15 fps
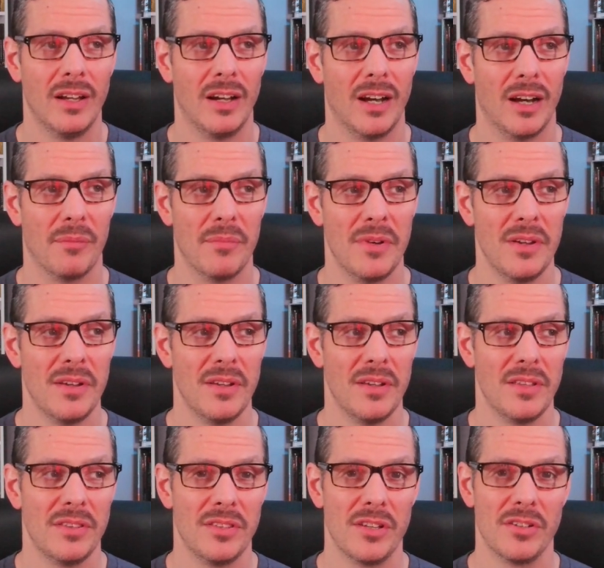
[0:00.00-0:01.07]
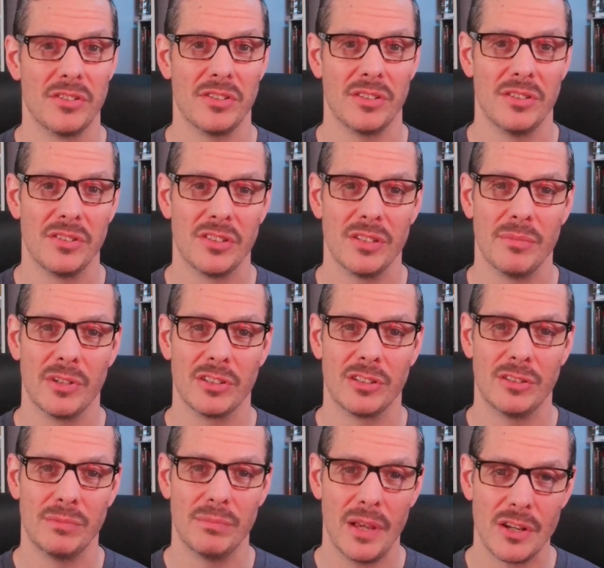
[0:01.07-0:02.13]
Um, there's some
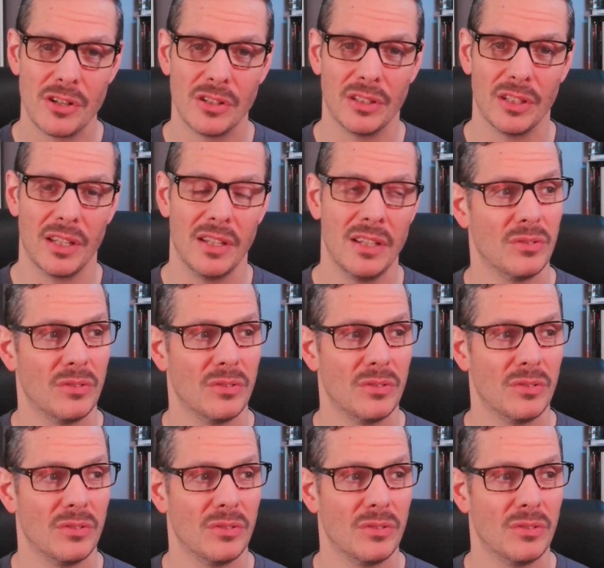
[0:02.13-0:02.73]
especially